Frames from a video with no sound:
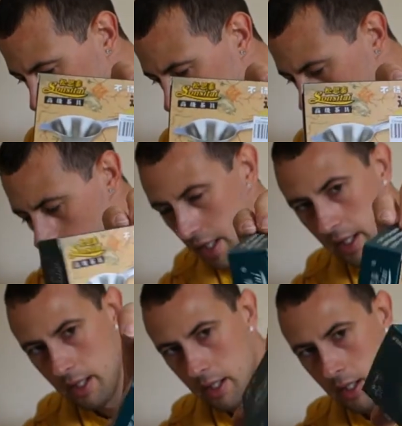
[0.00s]
Right?
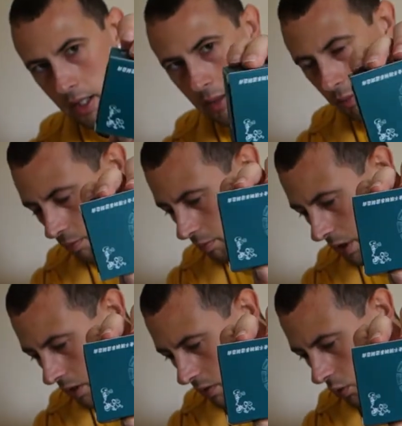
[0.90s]

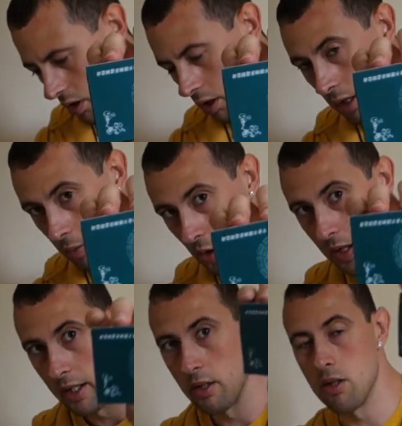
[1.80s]
Because what I am
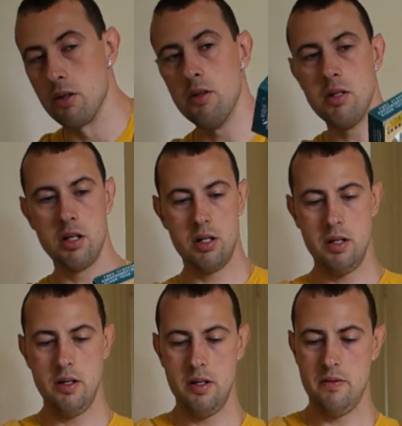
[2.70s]
going to do
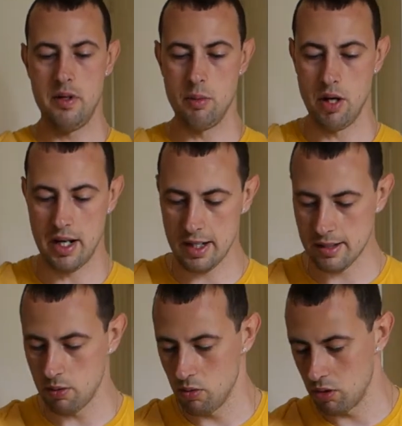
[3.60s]
with my next
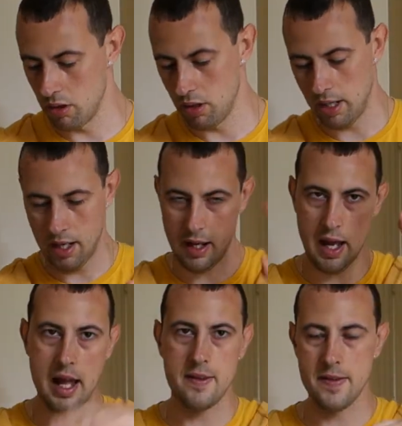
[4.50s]
order
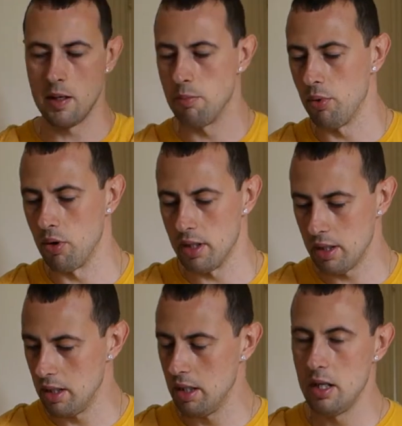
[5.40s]
at some point,
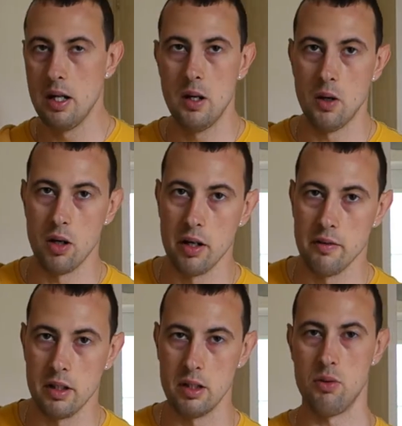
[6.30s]
I
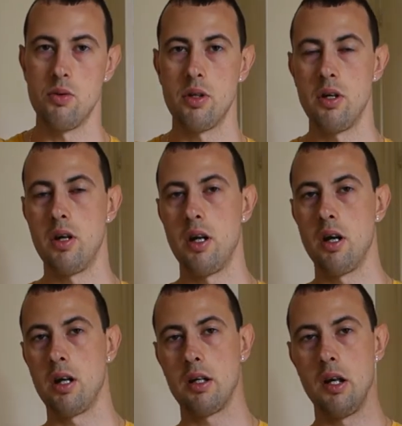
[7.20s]
will order
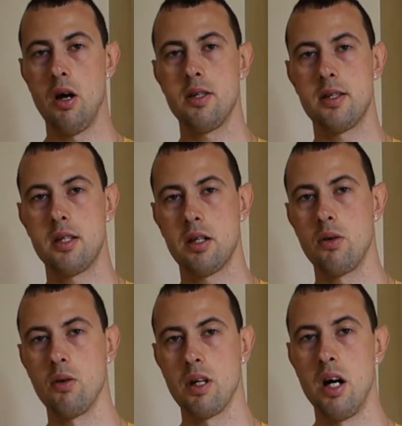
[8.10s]
a glass
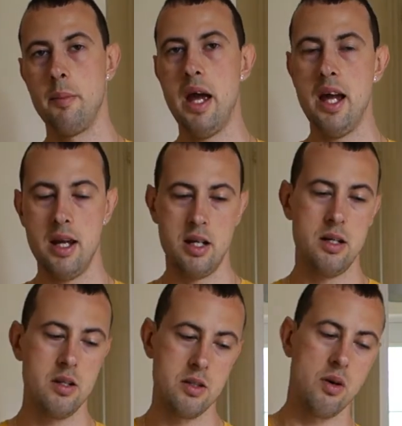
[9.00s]
Gong Dai Bay.
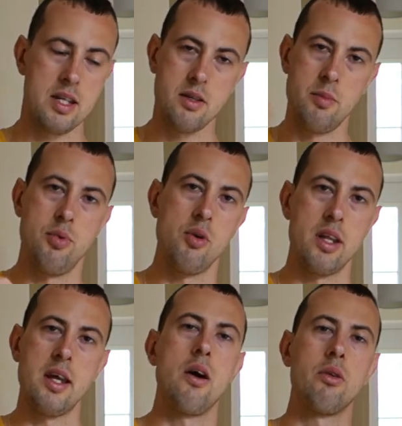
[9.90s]
So as I pour it
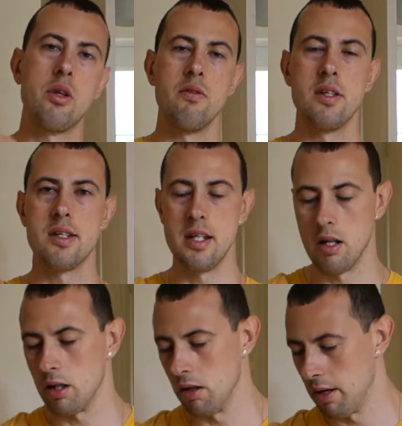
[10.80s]
out, you will see the
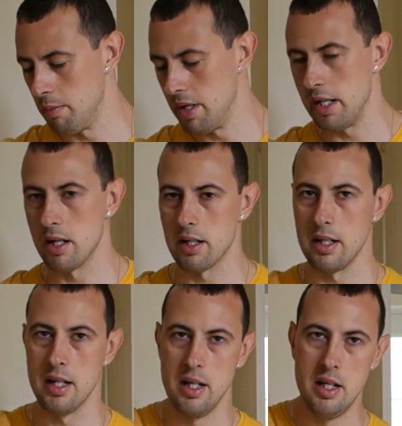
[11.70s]
color immediately,
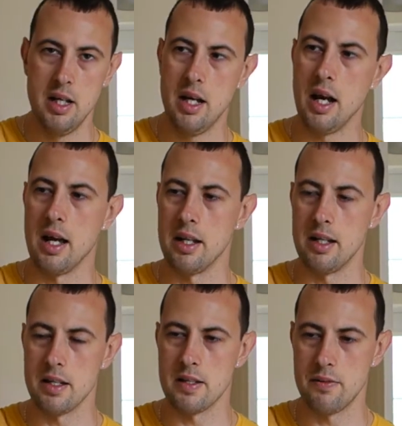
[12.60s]
and
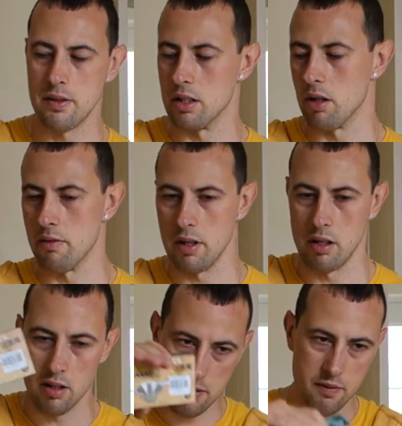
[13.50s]
this filter will
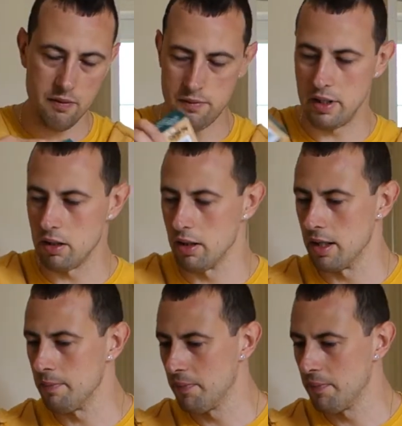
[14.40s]
fit on it.